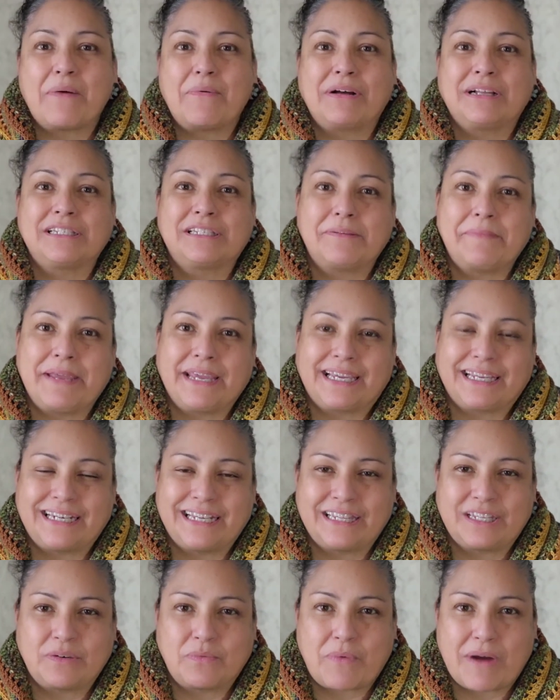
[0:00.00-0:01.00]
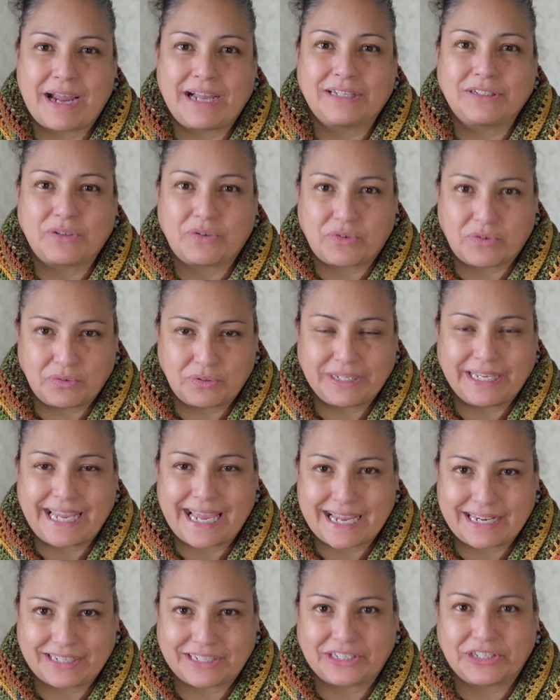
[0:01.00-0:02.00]
I want to make another Wild
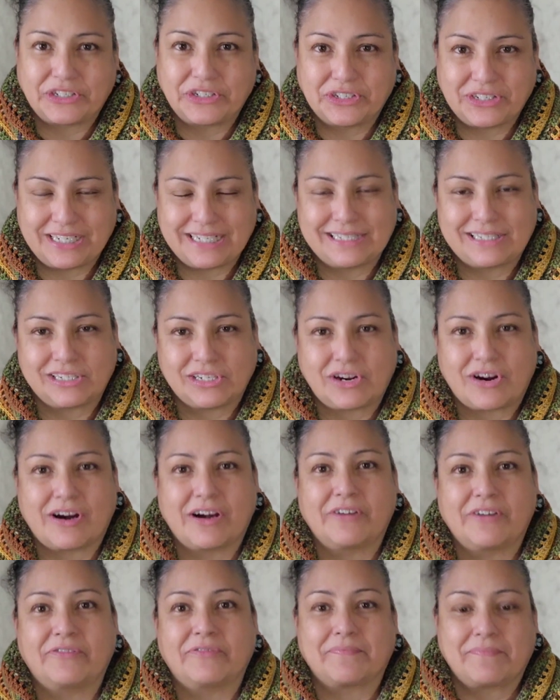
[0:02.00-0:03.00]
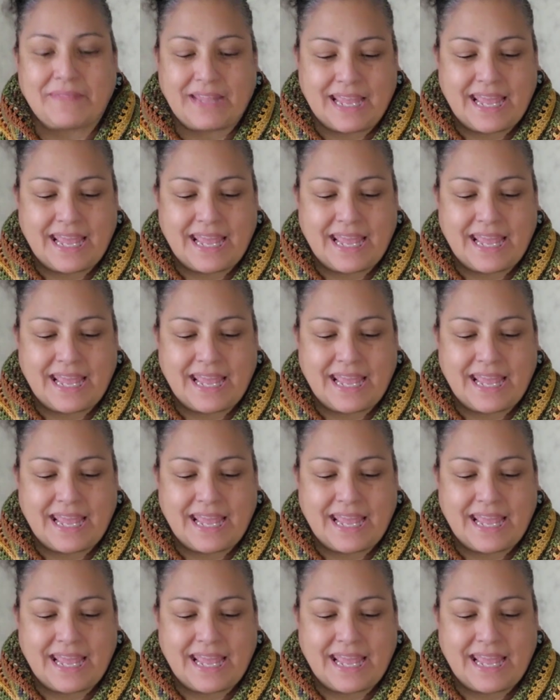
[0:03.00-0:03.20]
Oleander hooded scarf.